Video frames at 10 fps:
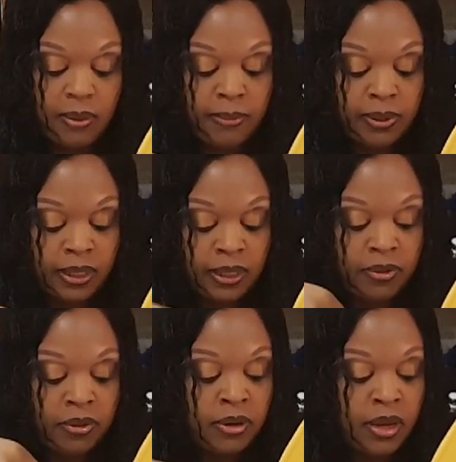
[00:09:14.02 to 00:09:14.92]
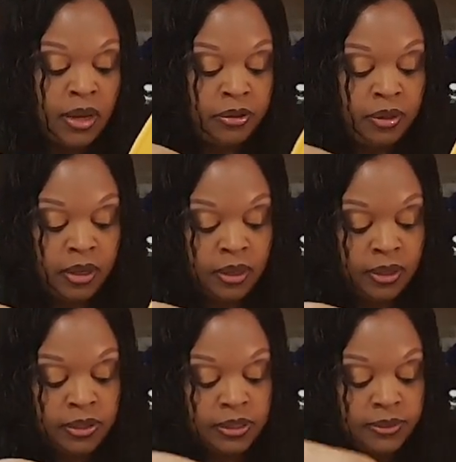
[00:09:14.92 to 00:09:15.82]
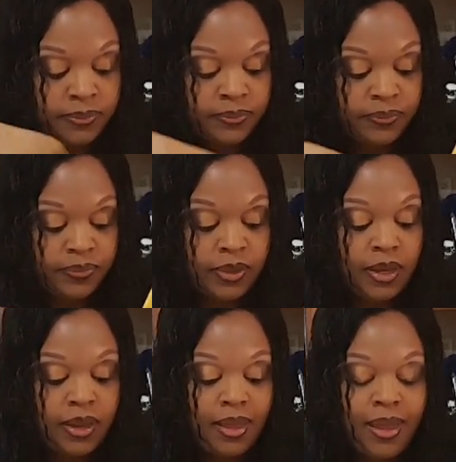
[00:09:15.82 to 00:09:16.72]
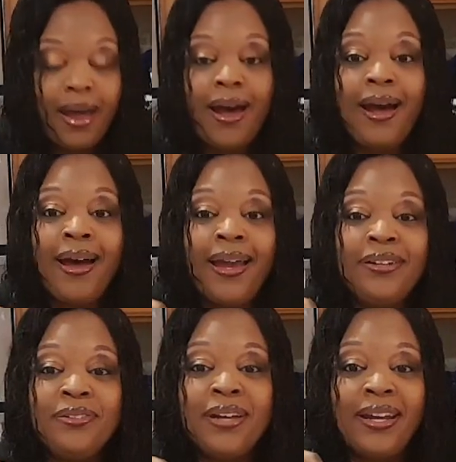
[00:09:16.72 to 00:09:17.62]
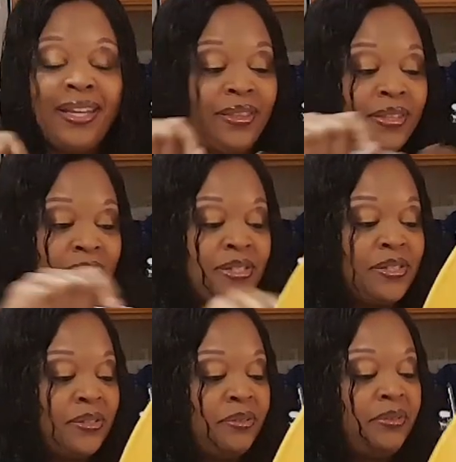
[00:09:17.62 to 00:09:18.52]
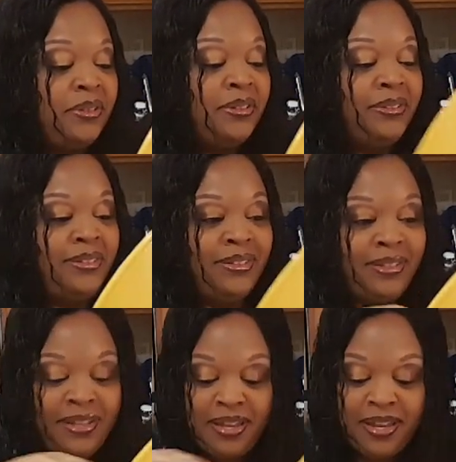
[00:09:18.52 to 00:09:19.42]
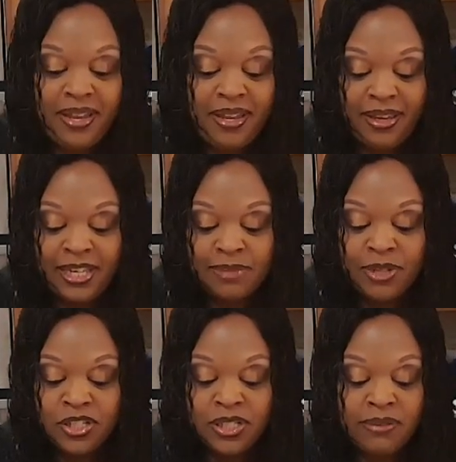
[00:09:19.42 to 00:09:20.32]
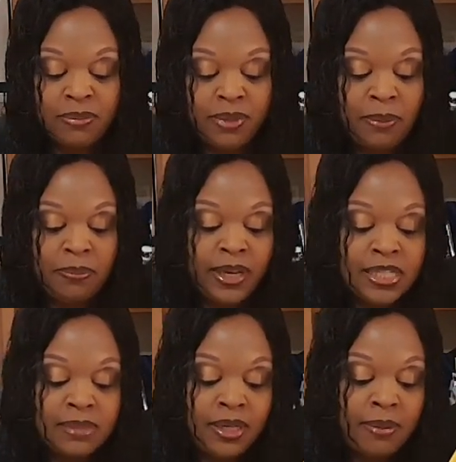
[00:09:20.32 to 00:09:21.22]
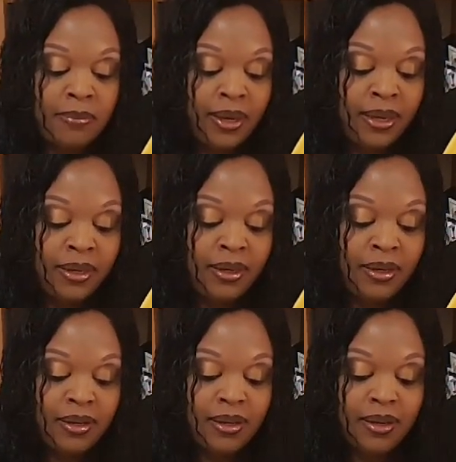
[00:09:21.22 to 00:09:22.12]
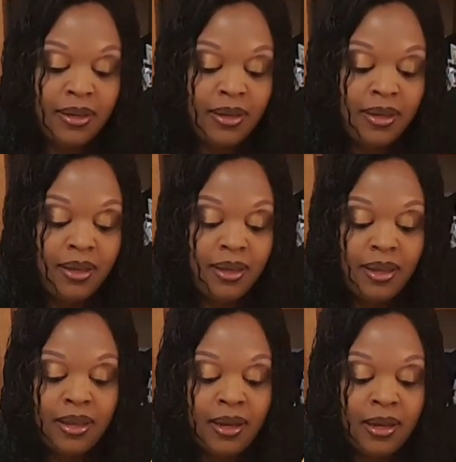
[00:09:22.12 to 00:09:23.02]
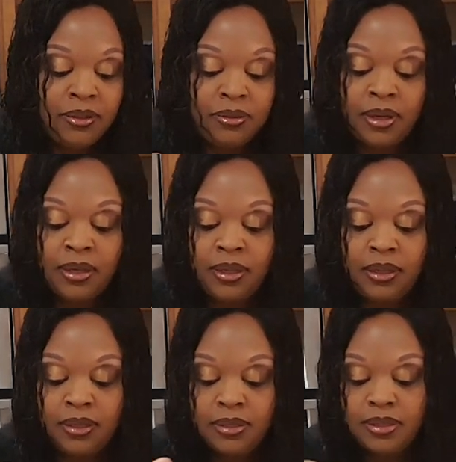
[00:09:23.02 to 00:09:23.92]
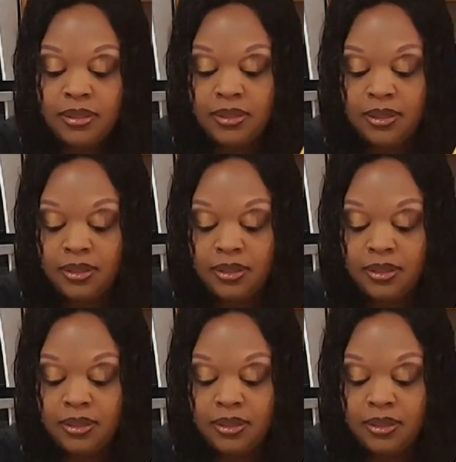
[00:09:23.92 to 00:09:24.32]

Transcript: Believe it or not, you guys, I do not eat this dessert. As much as everybody begs me to make it, I do not eat it.